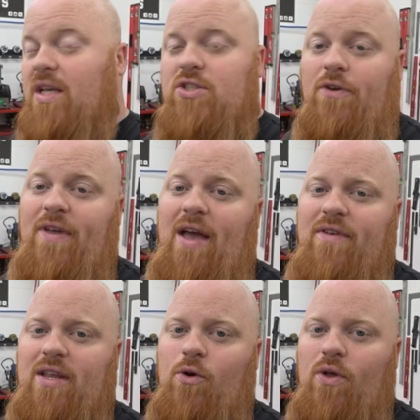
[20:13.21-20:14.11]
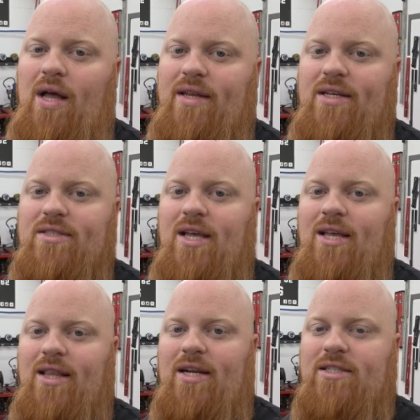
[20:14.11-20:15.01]
so if you have any cool ideas,
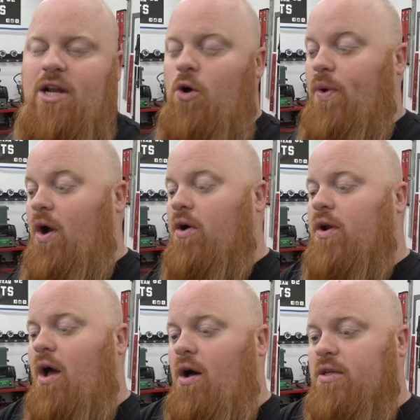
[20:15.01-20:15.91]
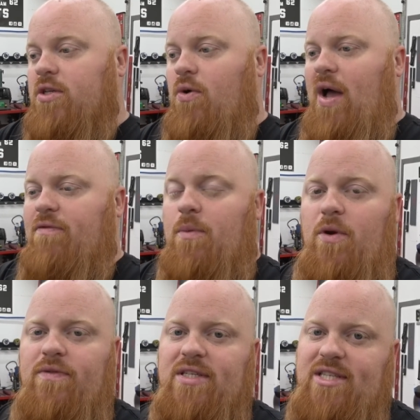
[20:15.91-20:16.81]
let us know. We are going to also have to
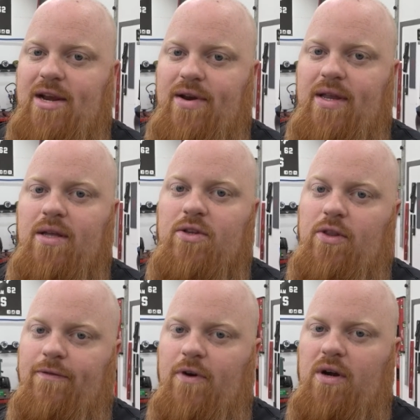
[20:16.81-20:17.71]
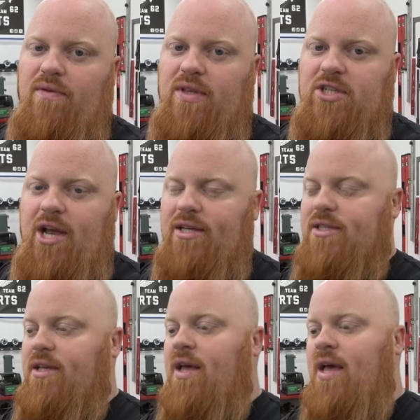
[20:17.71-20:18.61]
move the steering to the front of the
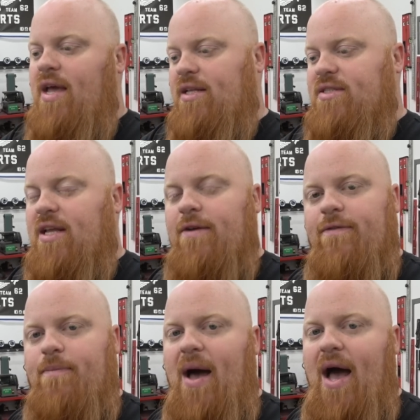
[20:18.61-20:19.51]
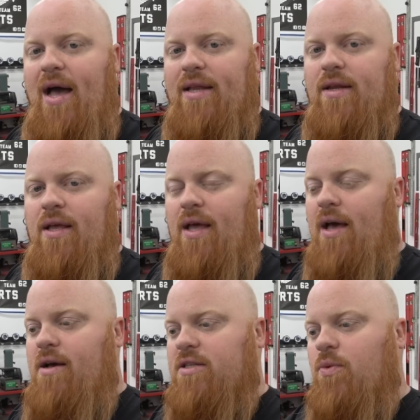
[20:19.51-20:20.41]
chassis instead of behind.
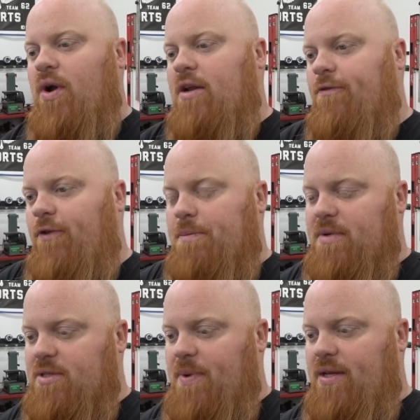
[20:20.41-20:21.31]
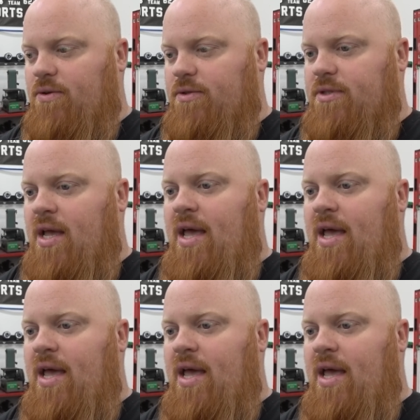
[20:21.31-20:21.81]
Uh, so we're going to have to flip the spindles